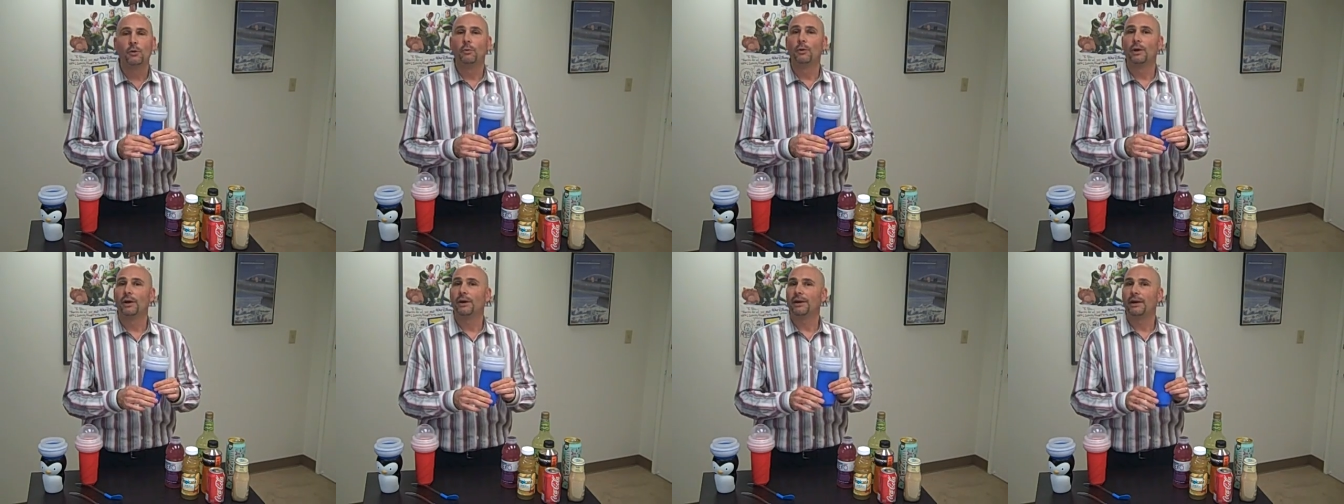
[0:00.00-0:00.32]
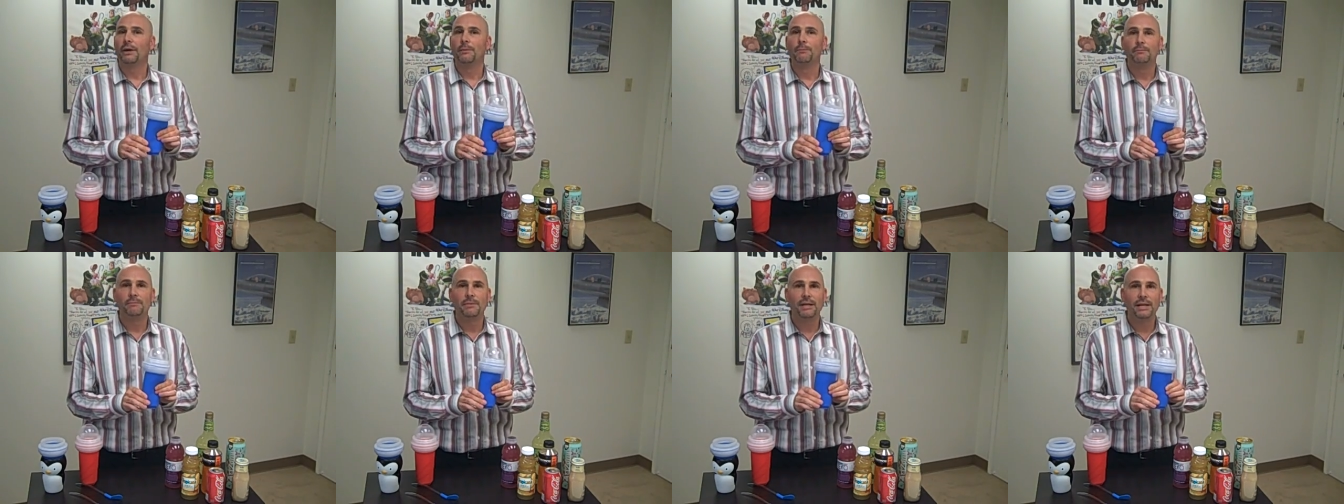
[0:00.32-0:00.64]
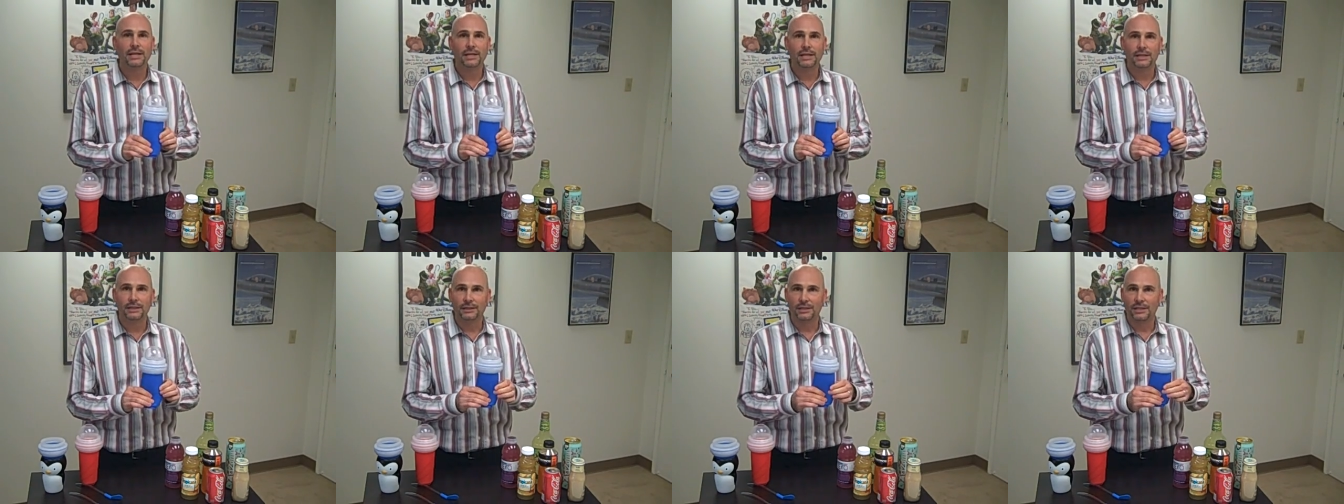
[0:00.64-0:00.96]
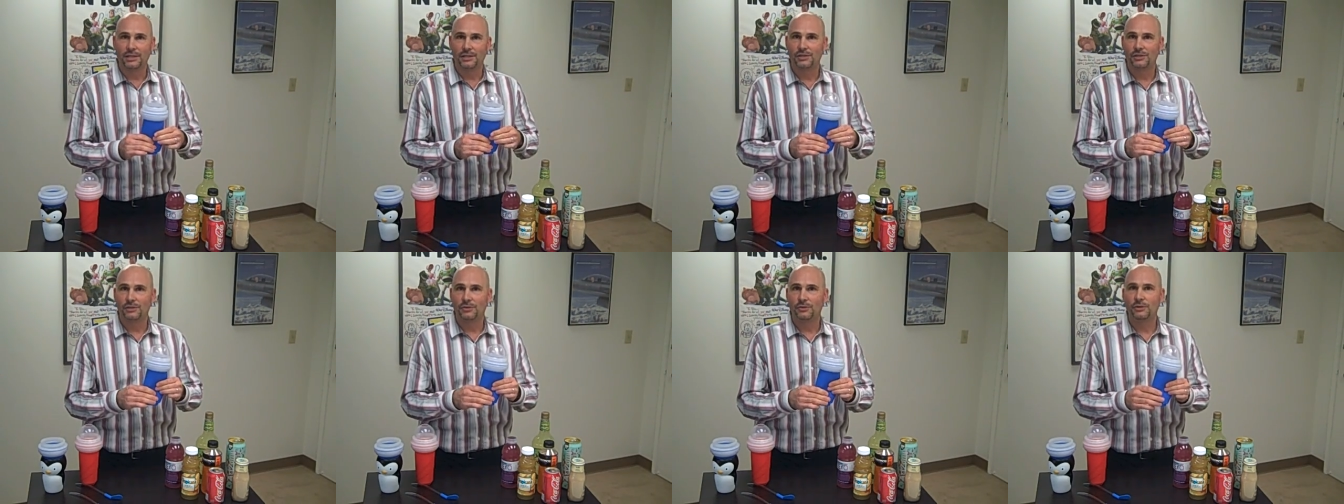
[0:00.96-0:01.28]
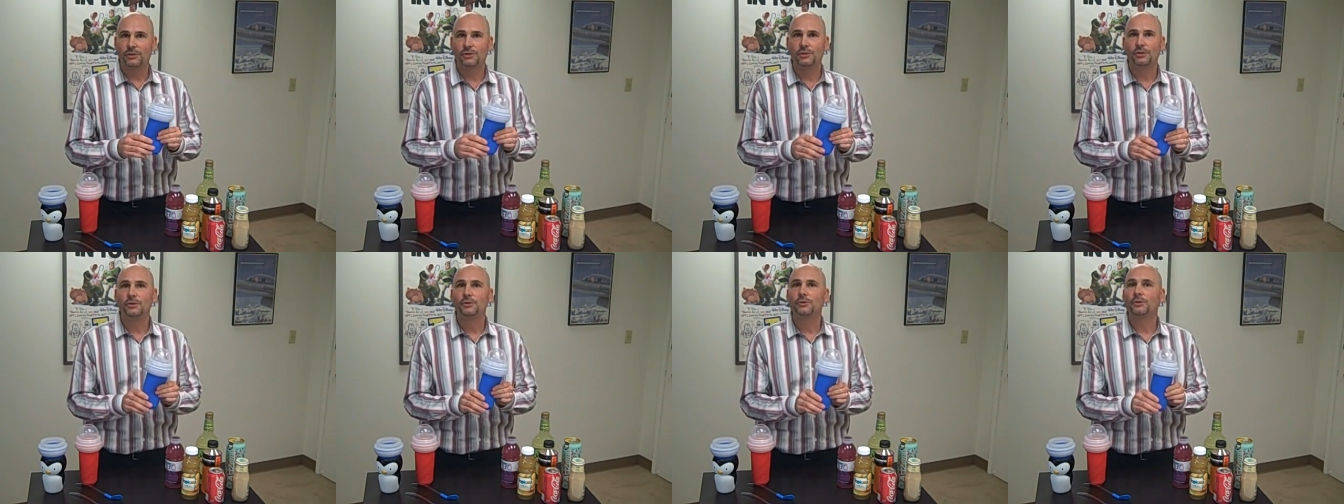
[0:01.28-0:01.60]
where immediately, as
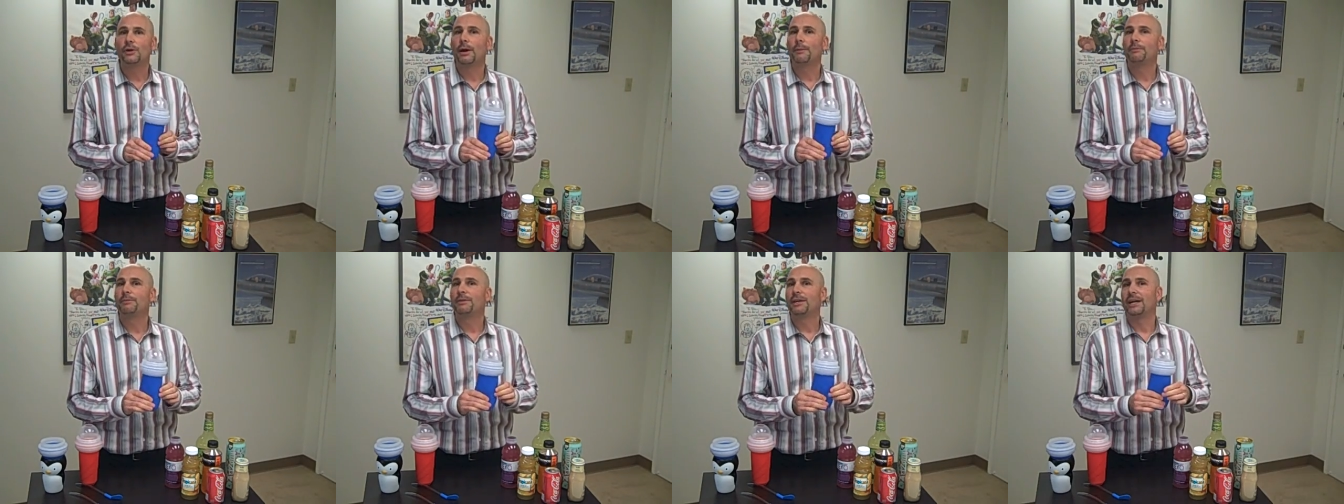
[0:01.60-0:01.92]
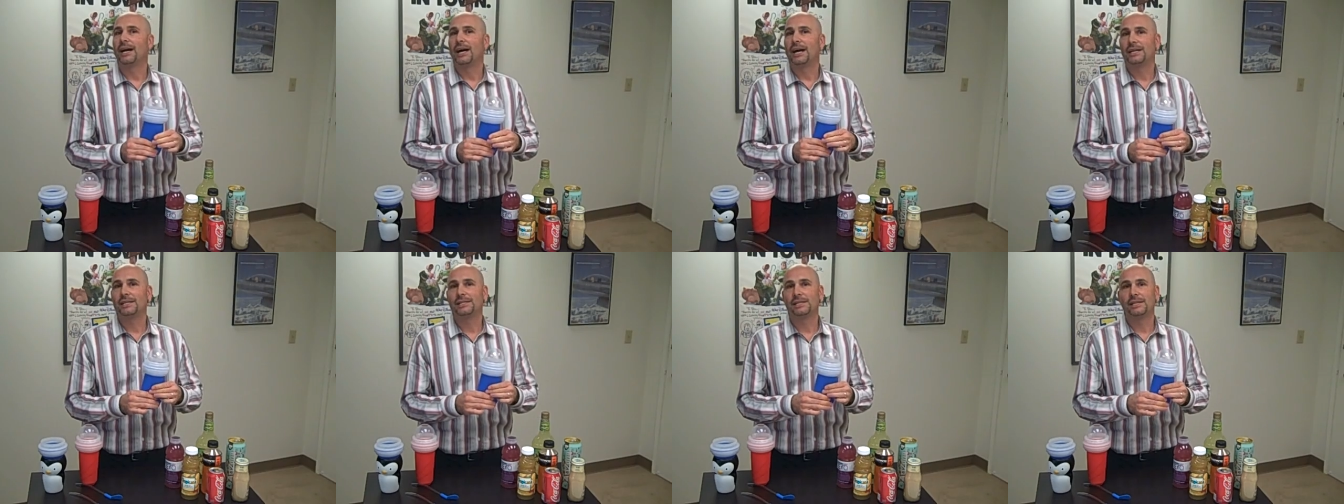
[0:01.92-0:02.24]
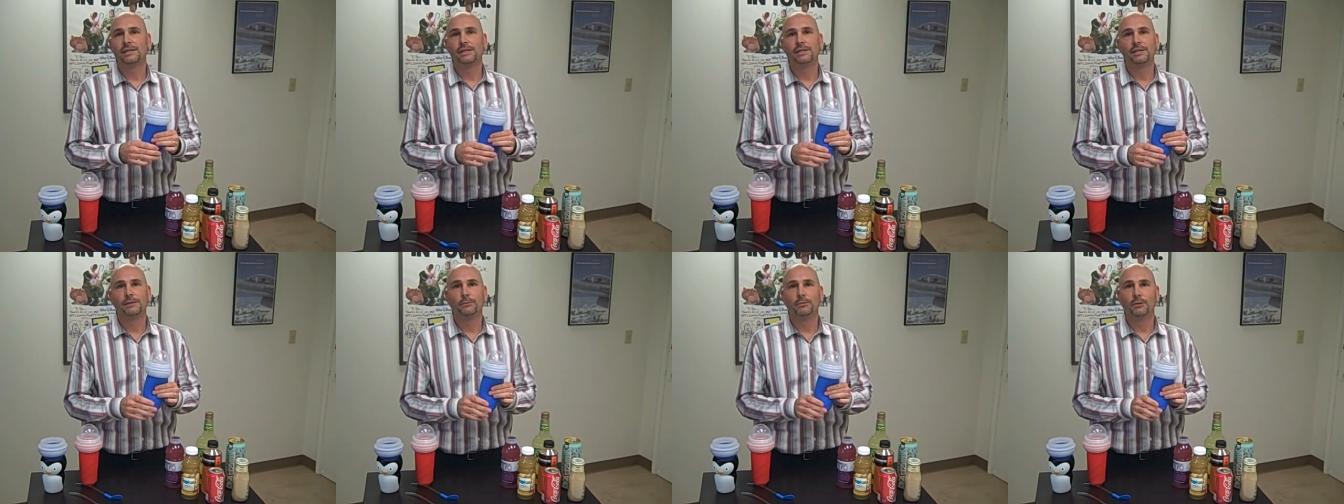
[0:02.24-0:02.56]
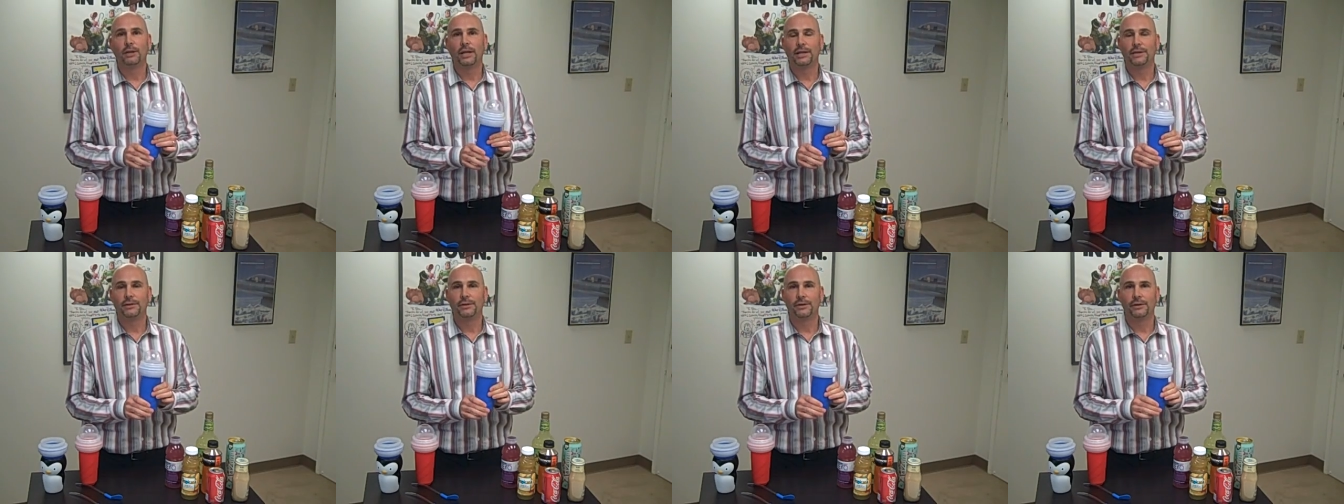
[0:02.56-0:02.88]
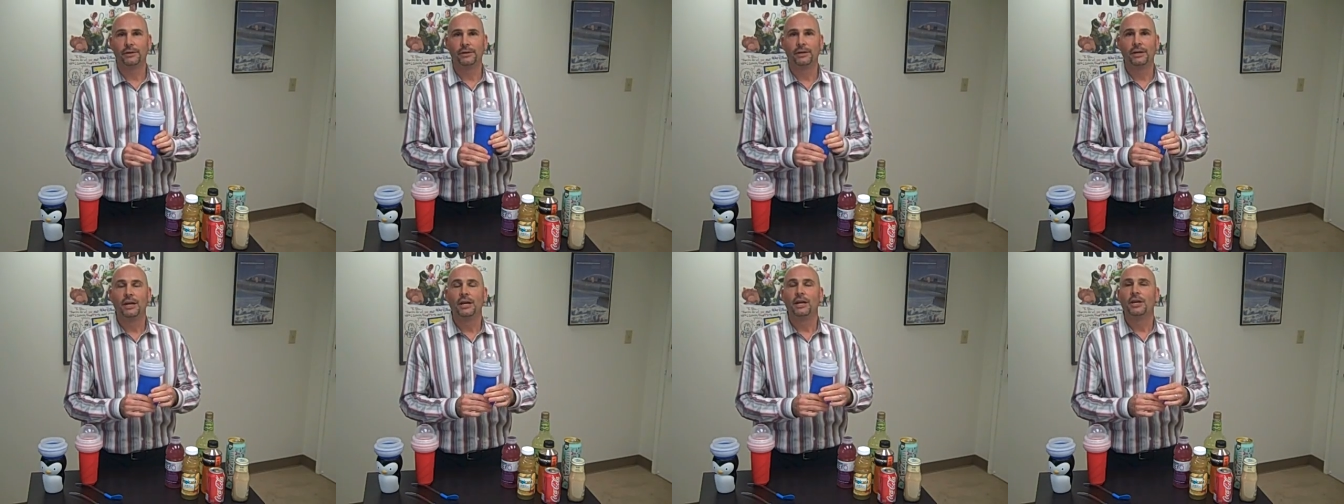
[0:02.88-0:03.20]
soon as you drop the ice into the
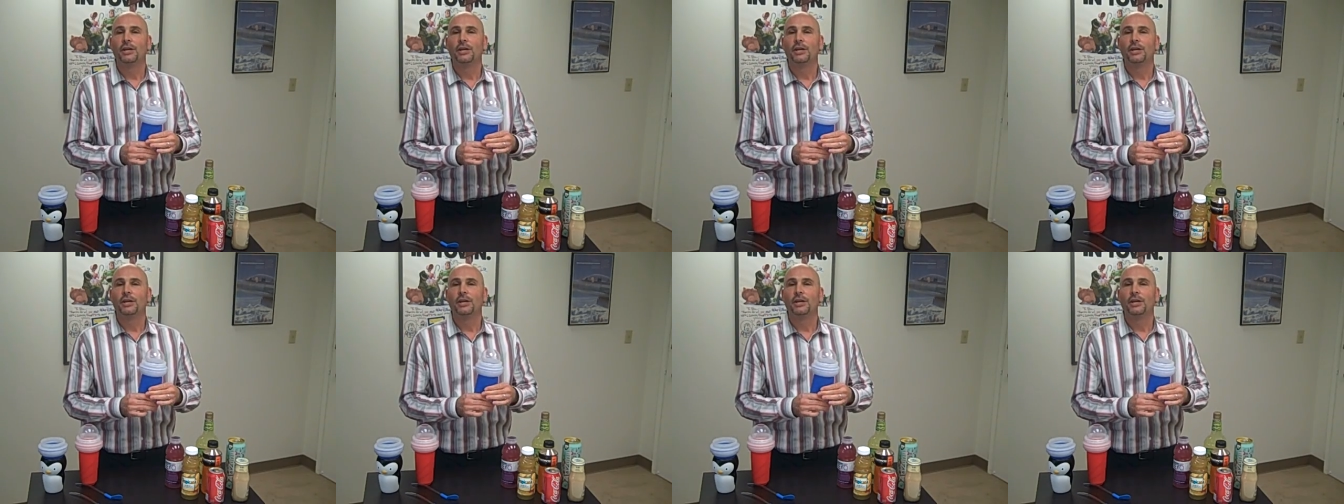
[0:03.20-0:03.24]
blender,